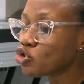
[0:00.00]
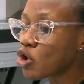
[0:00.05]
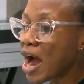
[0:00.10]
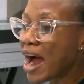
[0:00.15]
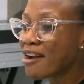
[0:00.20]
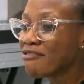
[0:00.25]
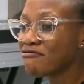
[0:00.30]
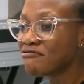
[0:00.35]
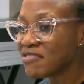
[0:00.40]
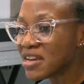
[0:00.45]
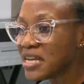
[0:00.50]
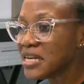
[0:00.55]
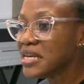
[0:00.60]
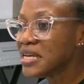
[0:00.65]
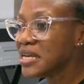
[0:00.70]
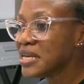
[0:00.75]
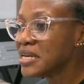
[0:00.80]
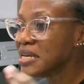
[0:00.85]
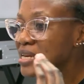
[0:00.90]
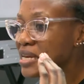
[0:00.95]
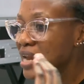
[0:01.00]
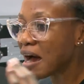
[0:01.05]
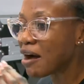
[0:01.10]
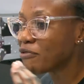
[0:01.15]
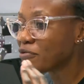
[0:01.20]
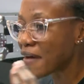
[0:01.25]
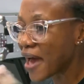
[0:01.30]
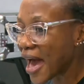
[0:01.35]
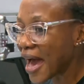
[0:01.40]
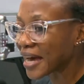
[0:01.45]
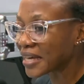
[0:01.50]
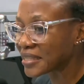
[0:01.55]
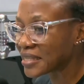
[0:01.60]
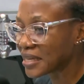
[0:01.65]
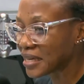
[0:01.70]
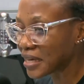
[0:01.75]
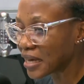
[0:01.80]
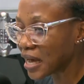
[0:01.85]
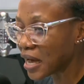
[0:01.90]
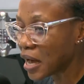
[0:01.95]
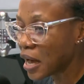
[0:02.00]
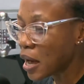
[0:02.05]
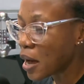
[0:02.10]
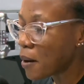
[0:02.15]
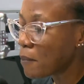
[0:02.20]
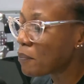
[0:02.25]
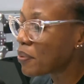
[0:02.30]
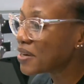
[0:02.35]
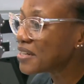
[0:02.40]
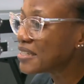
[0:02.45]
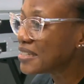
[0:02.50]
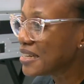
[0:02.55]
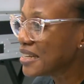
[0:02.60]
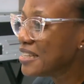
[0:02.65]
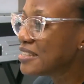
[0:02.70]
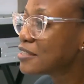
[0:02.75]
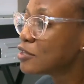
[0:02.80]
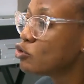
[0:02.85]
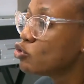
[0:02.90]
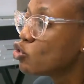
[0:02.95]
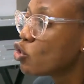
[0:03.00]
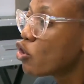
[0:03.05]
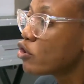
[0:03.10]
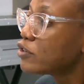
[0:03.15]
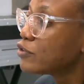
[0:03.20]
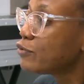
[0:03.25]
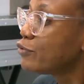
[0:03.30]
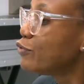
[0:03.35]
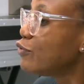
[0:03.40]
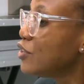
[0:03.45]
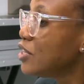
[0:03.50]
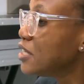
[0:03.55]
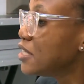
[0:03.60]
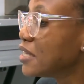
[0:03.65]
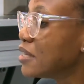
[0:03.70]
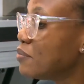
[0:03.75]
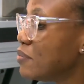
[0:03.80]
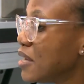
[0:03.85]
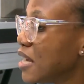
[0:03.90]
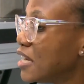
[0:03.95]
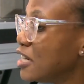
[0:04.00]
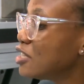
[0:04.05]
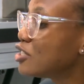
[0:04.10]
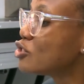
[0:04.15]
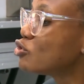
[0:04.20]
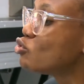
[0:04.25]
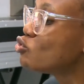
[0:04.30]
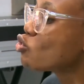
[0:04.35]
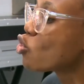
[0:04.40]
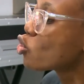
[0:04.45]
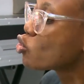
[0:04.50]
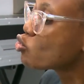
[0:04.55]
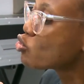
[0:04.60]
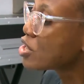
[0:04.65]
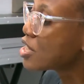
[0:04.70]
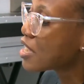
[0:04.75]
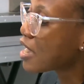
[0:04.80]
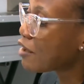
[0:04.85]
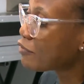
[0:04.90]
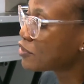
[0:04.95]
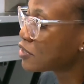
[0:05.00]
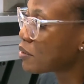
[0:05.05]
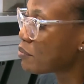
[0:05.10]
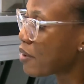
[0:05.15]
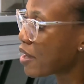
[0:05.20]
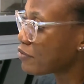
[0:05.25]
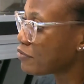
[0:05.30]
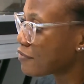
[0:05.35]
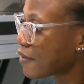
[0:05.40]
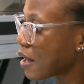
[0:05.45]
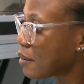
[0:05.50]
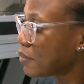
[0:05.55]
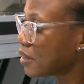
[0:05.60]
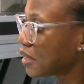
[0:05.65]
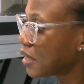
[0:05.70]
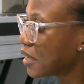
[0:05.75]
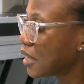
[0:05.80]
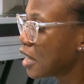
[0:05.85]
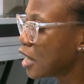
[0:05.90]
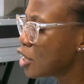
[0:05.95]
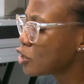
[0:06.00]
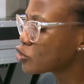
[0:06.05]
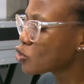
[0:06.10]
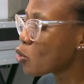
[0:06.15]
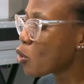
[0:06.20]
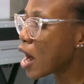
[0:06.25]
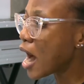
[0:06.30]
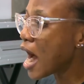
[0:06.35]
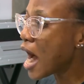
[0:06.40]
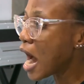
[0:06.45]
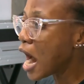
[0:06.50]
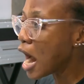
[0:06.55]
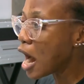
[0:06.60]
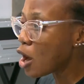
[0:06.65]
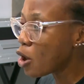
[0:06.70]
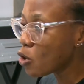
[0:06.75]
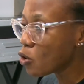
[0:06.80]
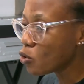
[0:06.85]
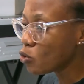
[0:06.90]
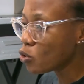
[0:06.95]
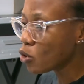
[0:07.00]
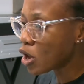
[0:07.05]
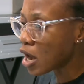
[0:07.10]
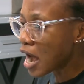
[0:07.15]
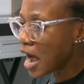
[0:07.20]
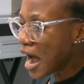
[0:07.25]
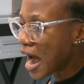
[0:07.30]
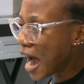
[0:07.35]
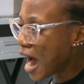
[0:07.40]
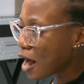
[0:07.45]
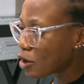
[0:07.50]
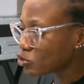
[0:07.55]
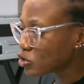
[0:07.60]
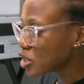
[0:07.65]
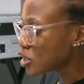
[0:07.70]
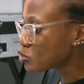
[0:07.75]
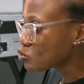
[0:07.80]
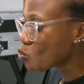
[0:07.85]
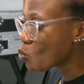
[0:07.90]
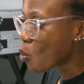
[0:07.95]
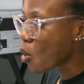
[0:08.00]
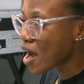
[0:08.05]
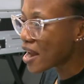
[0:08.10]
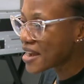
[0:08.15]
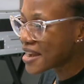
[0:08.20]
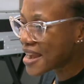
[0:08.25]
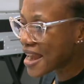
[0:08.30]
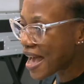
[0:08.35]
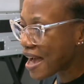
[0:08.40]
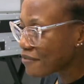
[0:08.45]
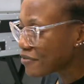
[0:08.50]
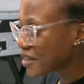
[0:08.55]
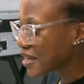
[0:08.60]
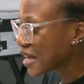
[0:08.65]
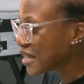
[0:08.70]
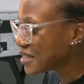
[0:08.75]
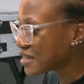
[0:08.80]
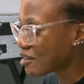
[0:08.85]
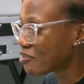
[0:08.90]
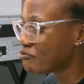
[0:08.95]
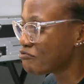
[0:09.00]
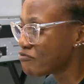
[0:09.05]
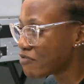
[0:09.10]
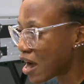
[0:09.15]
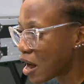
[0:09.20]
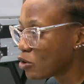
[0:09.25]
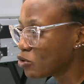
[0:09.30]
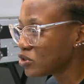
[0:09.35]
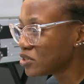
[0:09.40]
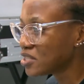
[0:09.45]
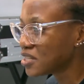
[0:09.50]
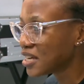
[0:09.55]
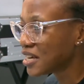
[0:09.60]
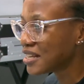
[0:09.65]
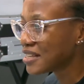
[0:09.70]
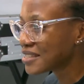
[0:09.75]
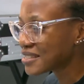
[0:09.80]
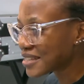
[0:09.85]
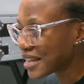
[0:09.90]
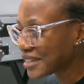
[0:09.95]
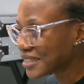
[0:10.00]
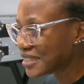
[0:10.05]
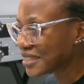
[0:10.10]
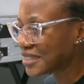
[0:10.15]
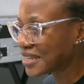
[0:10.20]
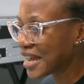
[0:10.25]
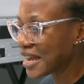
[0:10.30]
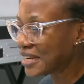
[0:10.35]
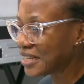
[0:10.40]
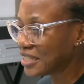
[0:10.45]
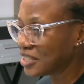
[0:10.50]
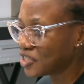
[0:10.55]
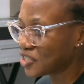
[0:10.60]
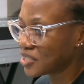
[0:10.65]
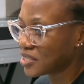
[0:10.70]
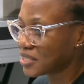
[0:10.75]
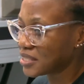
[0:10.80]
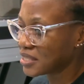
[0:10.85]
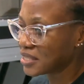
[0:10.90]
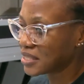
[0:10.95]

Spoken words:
I really love acting, but it's not feeding me and it's not looking after my family. So how does one navigate around such challenges?